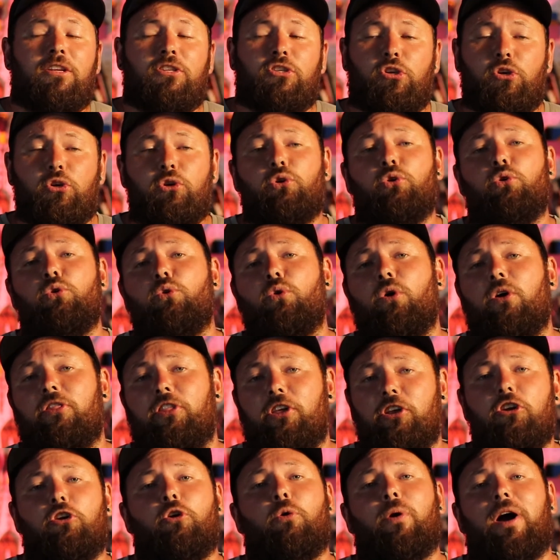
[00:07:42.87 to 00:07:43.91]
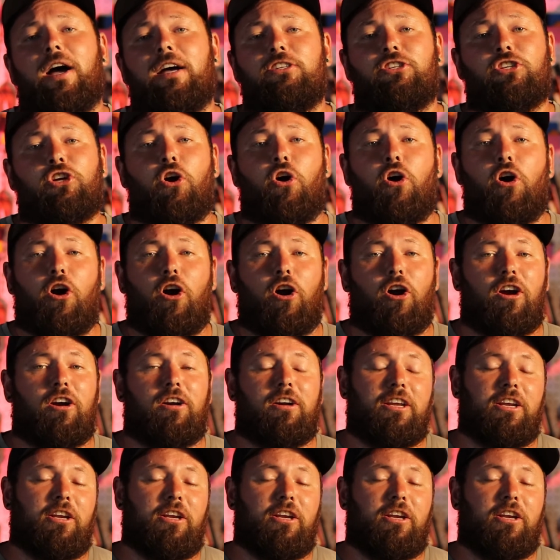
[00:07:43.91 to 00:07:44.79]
to the New Edge car.